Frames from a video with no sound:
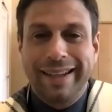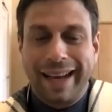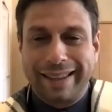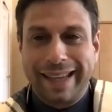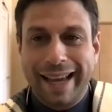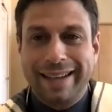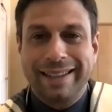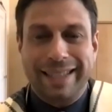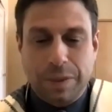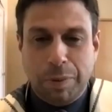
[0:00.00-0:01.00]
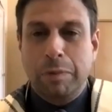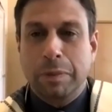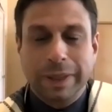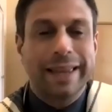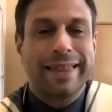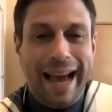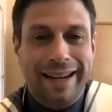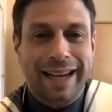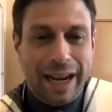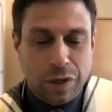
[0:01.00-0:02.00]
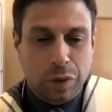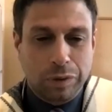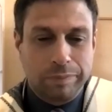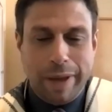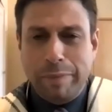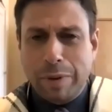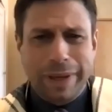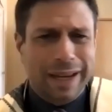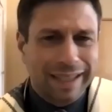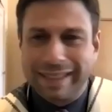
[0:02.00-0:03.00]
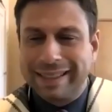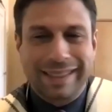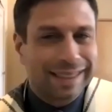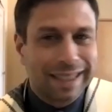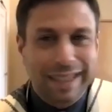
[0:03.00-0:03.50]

At the end, it's probably that Gadol, maybe because